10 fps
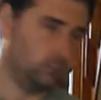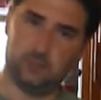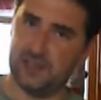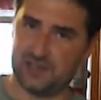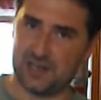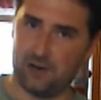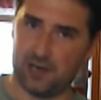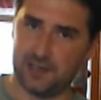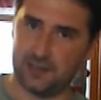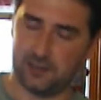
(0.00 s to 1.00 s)
is
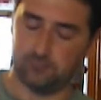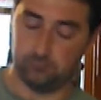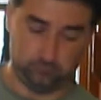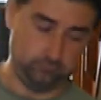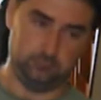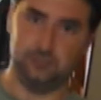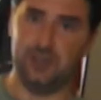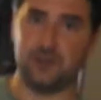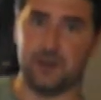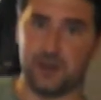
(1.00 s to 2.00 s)
sterilizing.
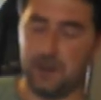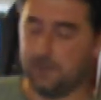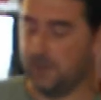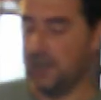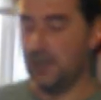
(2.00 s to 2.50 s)
It's on the go.